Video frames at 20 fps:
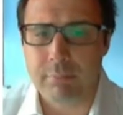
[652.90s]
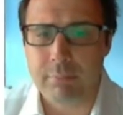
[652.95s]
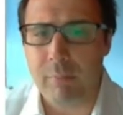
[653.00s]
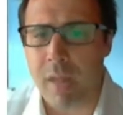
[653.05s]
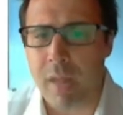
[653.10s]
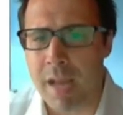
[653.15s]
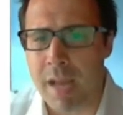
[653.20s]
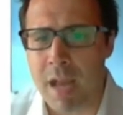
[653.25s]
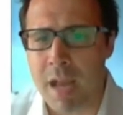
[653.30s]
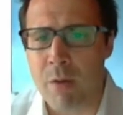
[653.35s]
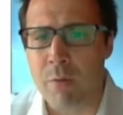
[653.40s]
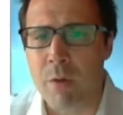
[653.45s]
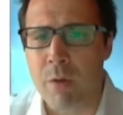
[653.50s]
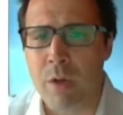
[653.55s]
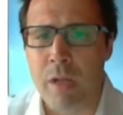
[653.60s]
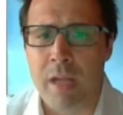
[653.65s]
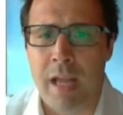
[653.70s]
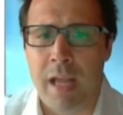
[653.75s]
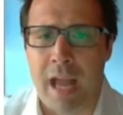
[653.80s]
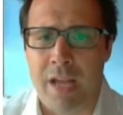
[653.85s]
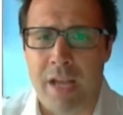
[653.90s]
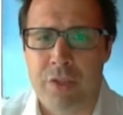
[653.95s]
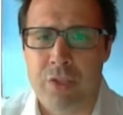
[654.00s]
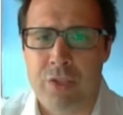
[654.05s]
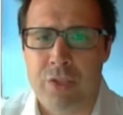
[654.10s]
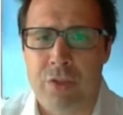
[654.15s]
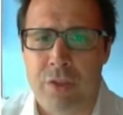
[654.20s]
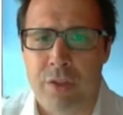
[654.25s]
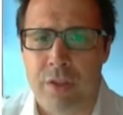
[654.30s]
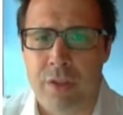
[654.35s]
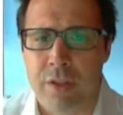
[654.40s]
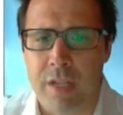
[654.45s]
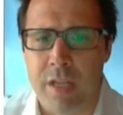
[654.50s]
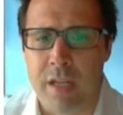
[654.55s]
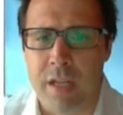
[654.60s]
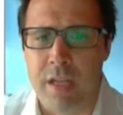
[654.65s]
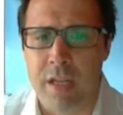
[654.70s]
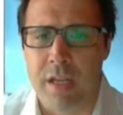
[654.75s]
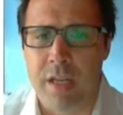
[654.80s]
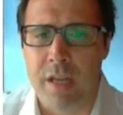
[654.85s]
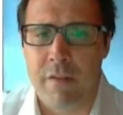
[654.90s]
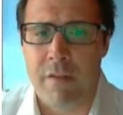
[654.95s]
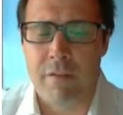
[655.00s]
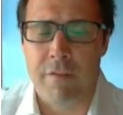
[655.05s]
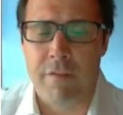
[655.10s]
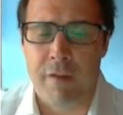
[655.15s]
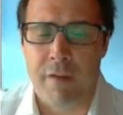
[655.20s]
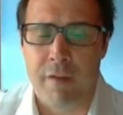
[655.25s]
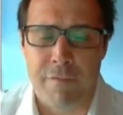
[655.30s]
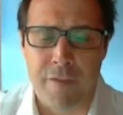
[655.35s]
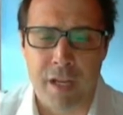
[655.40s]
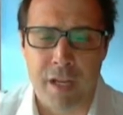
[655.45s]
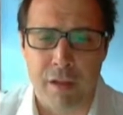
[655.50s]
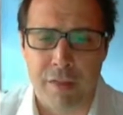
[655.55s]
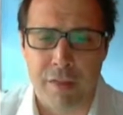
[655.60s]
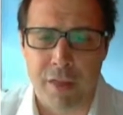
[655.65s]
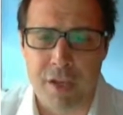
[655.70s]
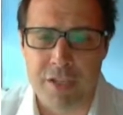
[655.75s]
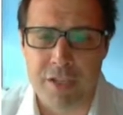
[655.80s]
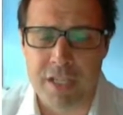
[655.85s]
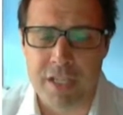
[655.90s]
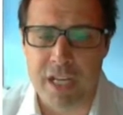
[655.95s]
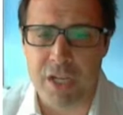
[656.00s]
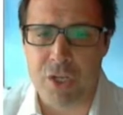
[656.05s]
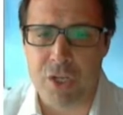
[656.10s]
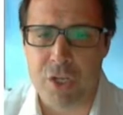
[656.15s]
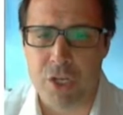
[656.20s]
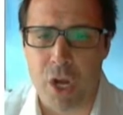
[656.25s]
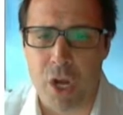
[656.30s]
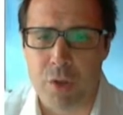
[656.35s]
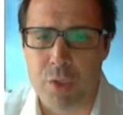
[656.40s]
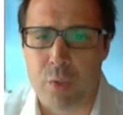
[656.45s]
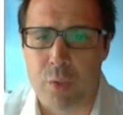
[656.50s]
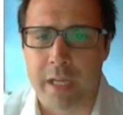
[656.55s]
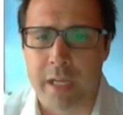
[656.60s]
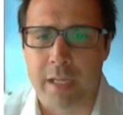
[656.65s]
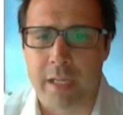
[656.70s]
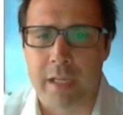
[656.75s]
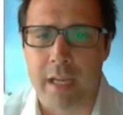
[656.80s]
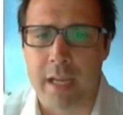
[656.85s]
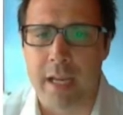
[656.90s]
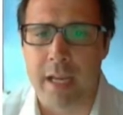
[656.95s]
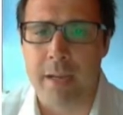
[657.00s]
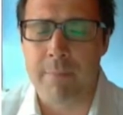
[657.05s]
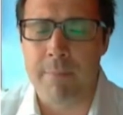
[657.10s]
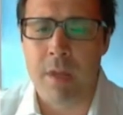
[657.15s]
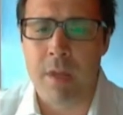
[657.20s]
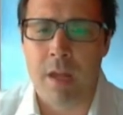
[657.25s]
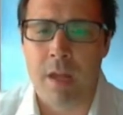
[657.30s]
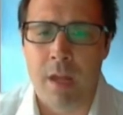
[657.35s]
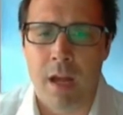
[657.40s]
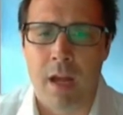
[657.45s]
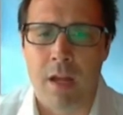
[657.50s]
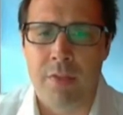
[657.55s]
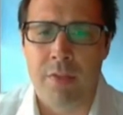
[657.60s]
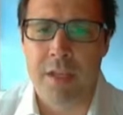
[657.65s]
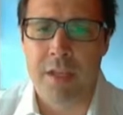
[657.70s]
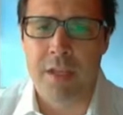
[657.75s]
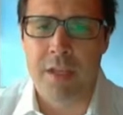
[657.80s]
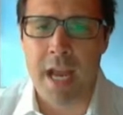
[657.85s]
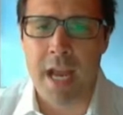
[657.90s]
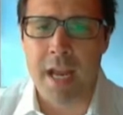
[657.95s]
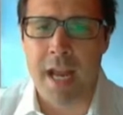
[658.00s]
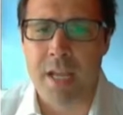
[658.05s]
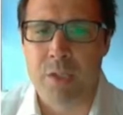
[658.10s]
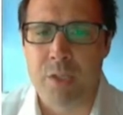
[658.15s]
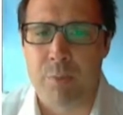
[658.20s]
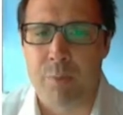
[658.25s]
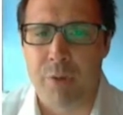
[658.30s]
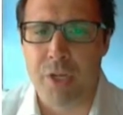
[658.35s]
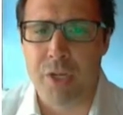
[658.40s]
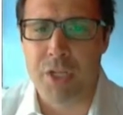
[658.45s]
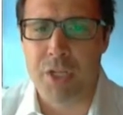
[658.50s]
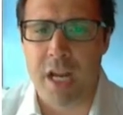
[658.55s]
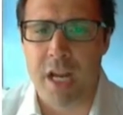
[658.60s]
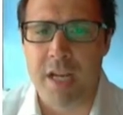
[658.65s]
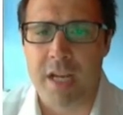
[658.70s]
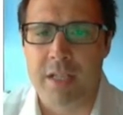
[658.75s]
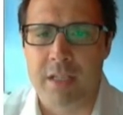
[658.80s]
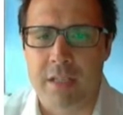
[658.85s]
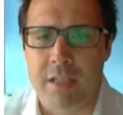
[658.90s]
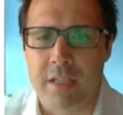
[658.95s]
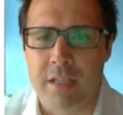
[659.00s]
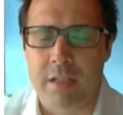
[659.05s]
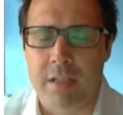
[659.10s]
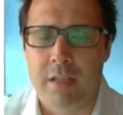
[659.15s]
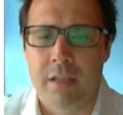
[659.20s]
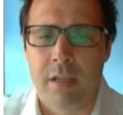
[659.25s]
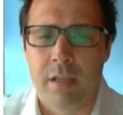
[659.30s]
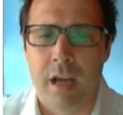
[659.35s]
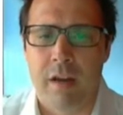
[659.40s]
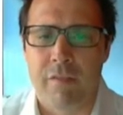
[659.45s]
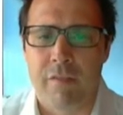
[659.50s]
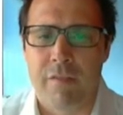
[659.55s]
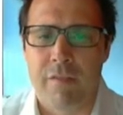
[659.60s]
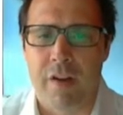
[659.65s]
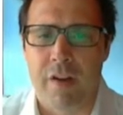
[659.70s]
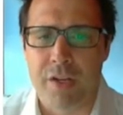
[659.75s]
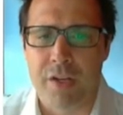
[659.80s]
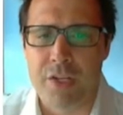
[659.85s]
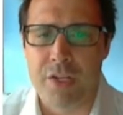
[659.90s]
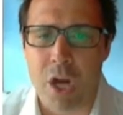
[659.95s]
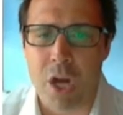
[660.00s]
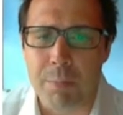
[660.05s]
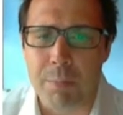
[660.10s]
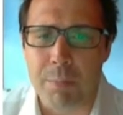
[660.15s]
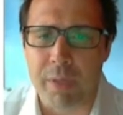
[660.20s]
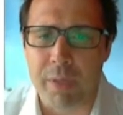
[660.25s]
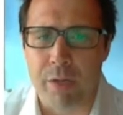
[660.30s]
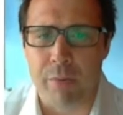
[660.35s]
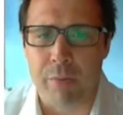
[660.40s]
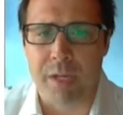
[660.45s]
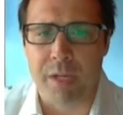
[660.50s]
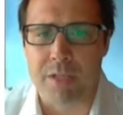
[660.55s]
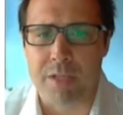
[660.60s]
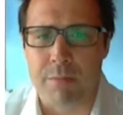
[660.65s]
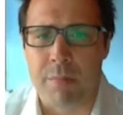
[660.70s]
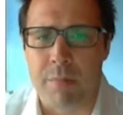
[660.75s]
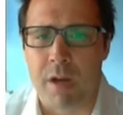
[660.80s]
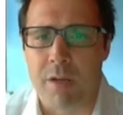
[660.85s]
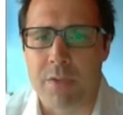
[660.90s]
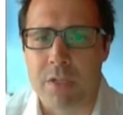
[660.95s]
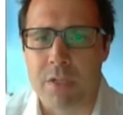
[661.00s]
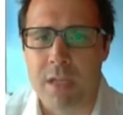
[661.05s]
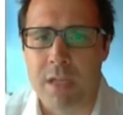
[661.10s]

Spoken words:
Now, as the figure 13 shows quite clearly, the yen has appreciated very sharply in recent months